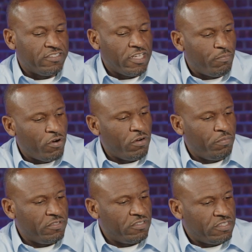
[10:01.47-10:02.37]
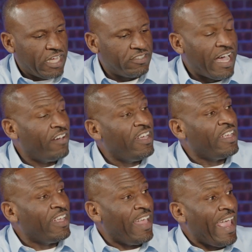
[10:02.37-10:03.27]
their purpose. That's how they
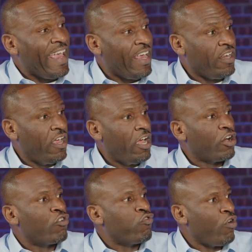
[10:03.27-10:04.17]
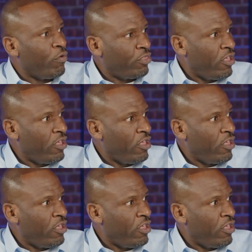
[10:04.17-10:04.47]
gain growth.